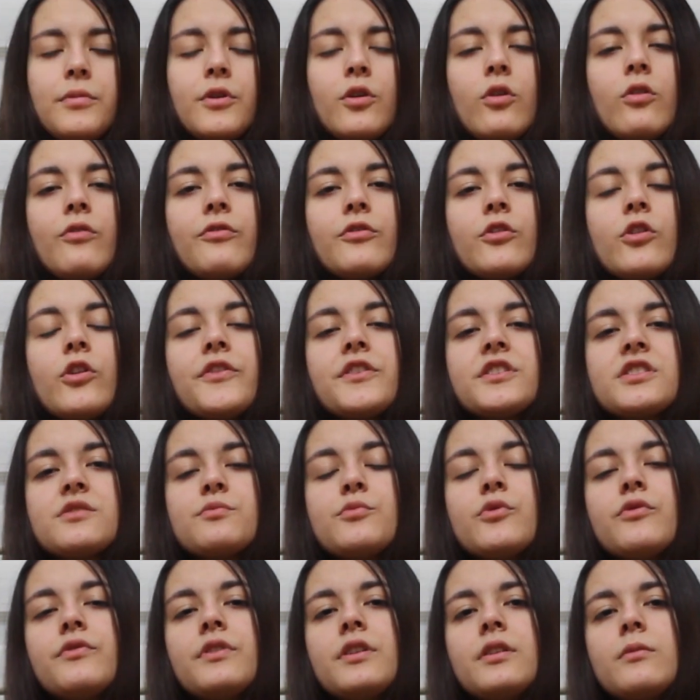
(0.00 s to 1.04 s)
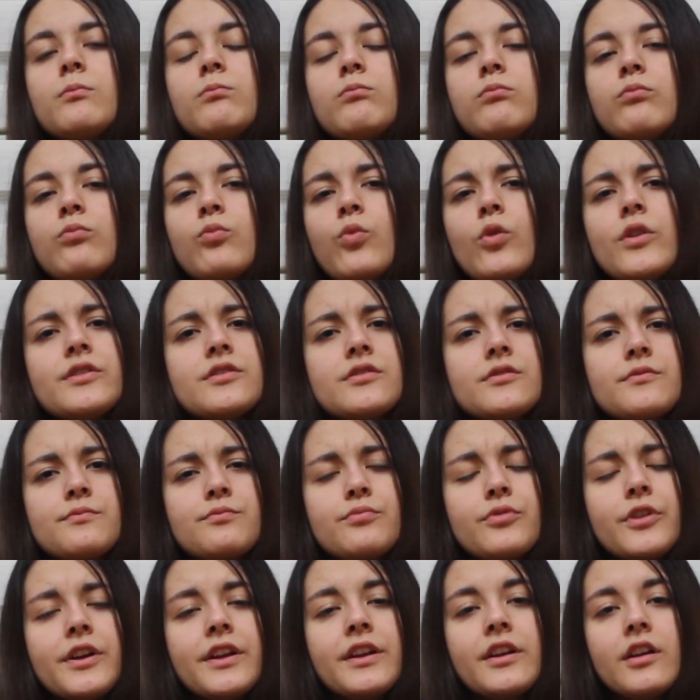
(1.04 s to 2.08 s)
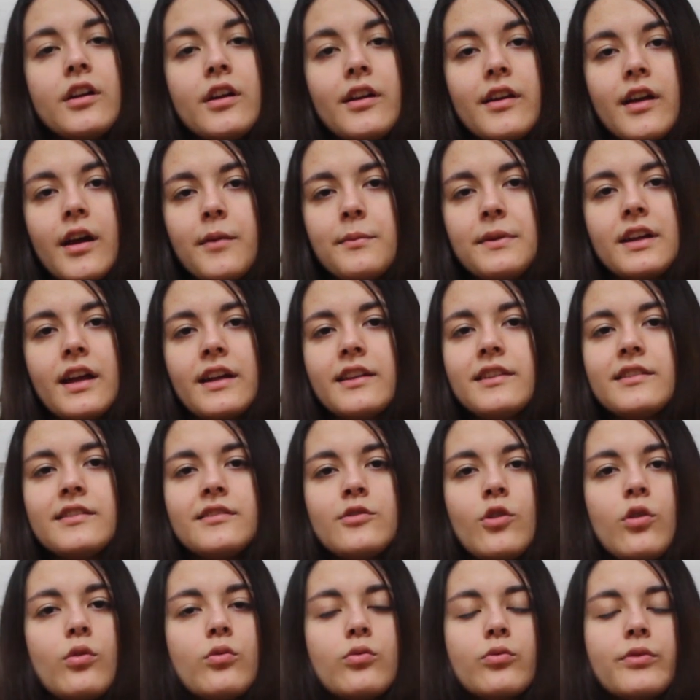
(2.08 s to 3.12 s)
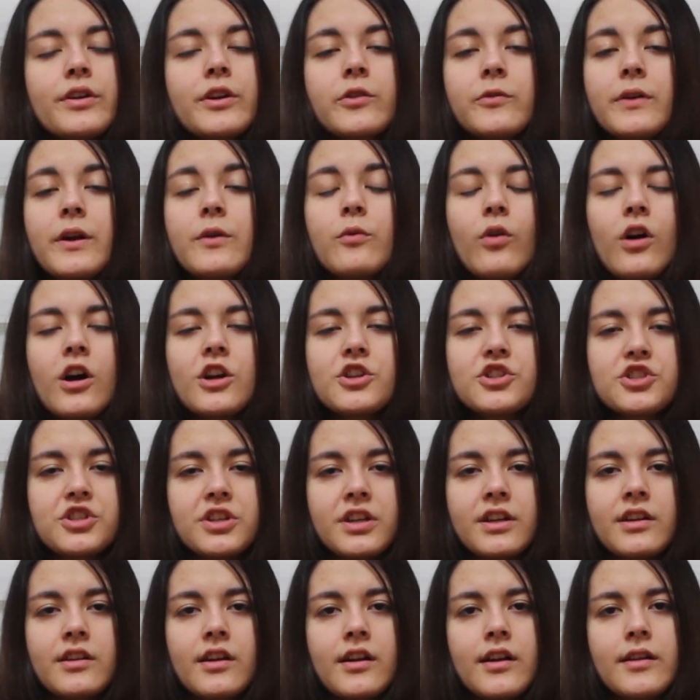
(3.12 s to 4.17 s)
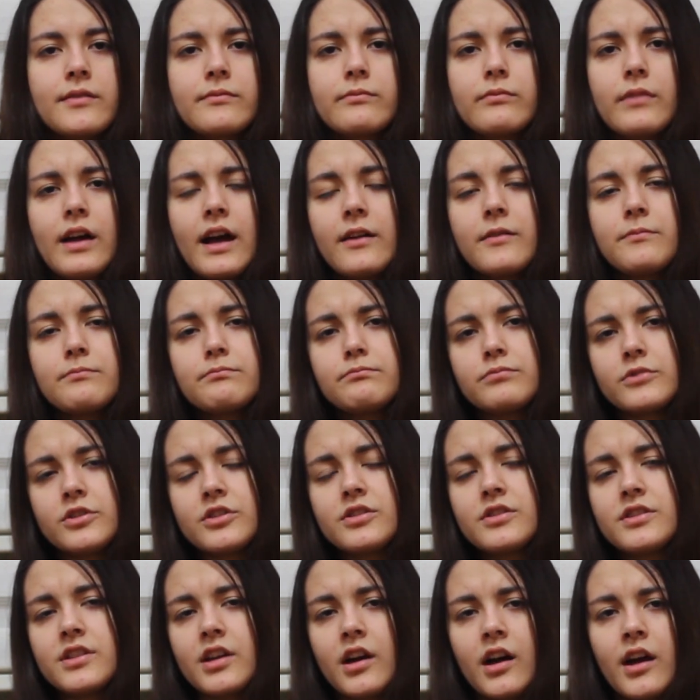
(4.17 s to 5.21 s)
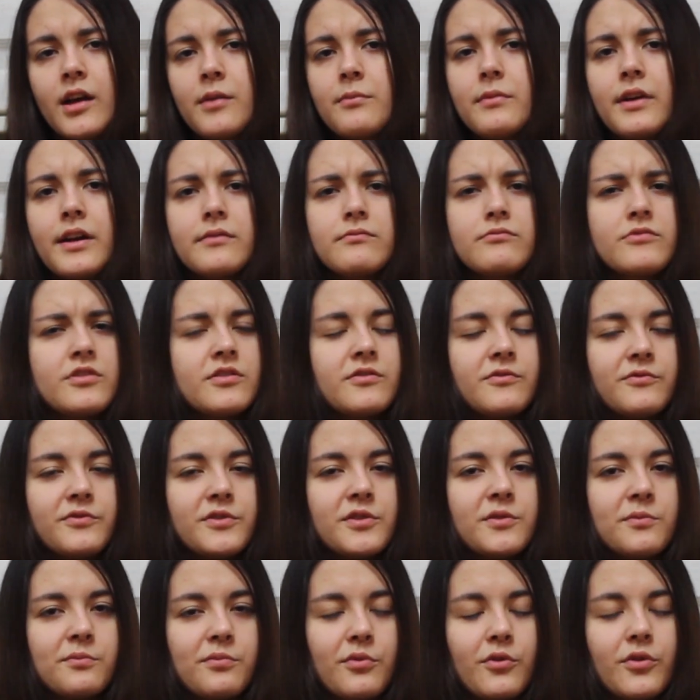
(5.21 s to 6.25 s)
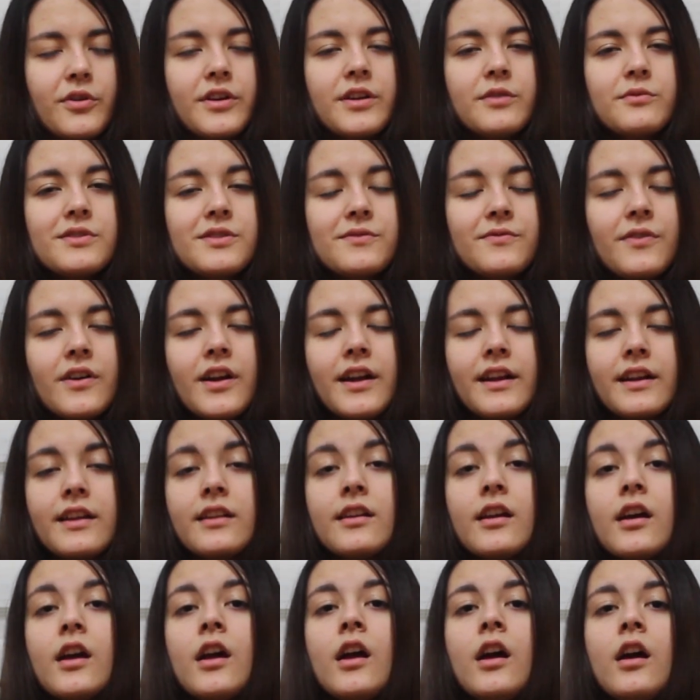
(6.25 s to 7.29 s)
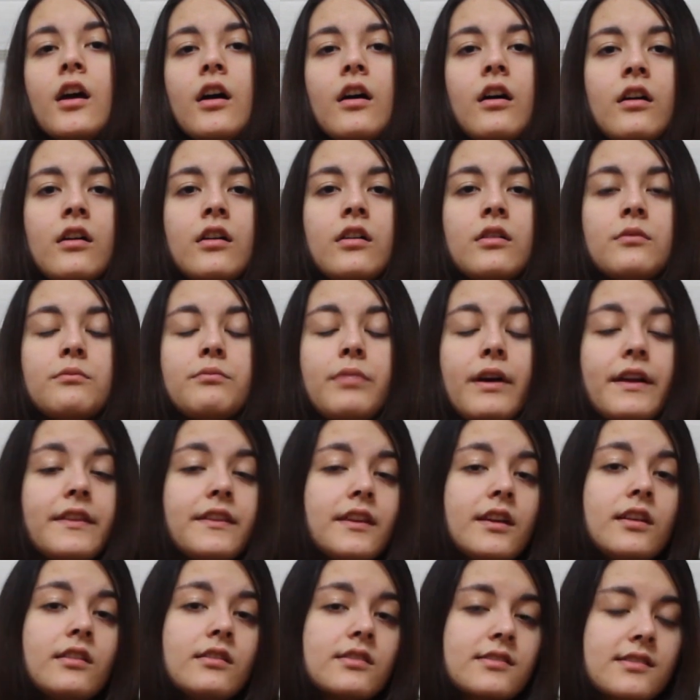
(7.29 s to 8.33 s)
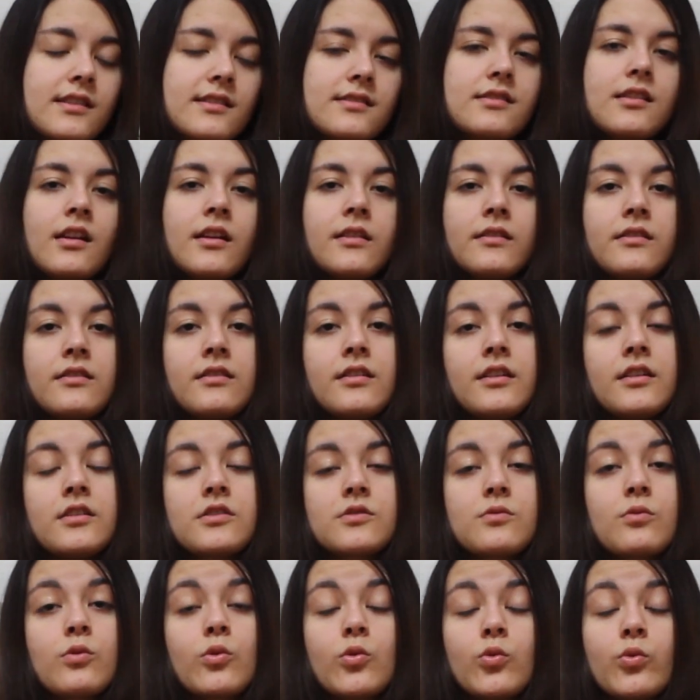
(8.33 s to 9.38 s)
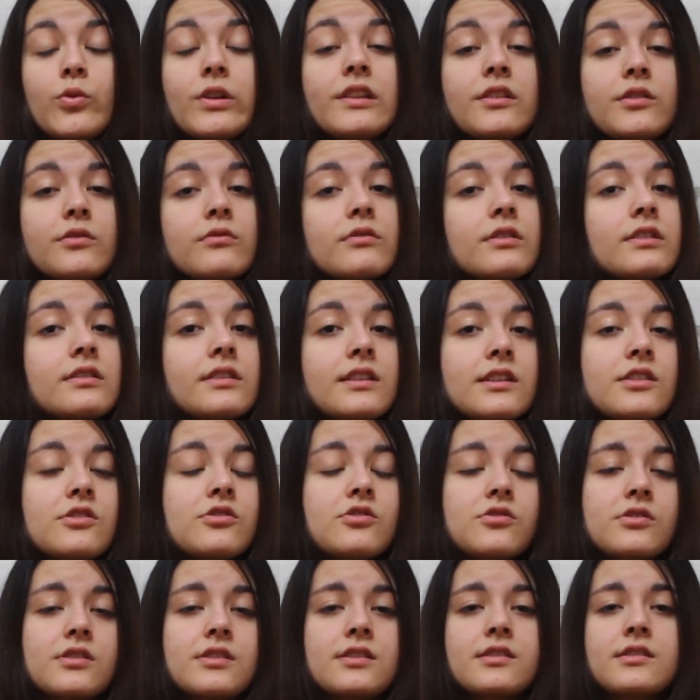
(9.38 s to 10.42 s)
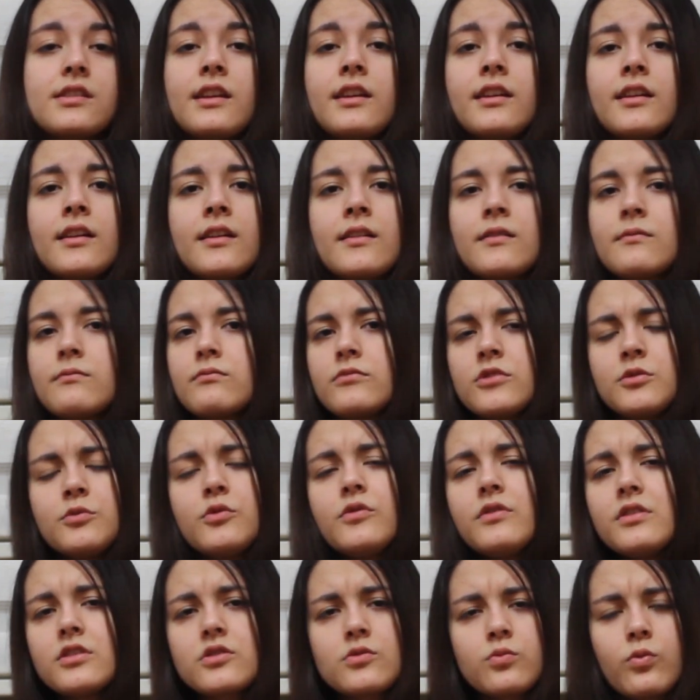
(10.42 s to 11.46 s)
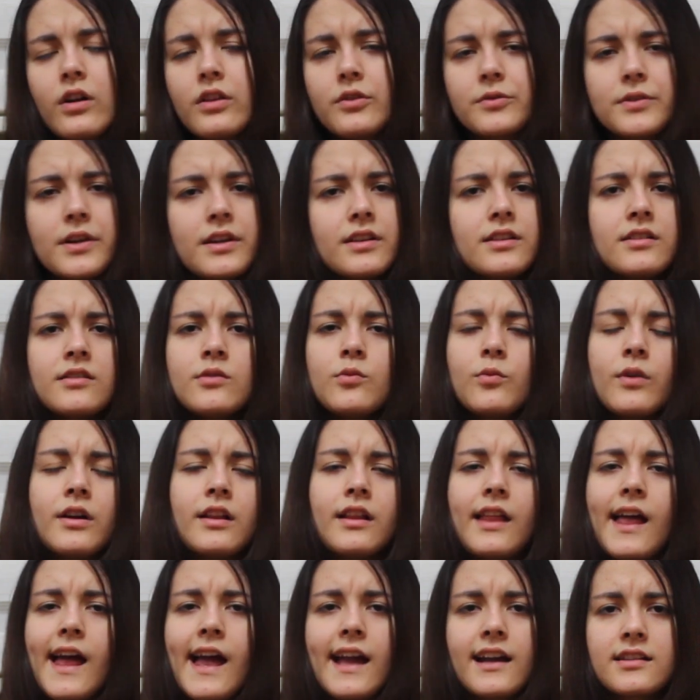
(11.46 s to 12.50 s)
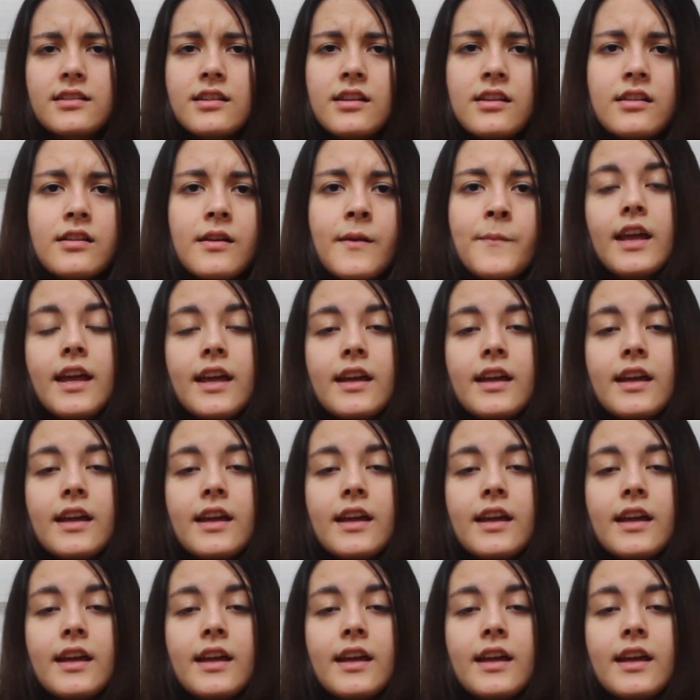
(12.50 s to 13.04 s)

But overall, this movie was pretty good. I mean, I don't regret watching it. I had a good time. I didn't feel bored. It was fine. And by the end, as I said, things were really, really interesting. And the movie is well written, well acted.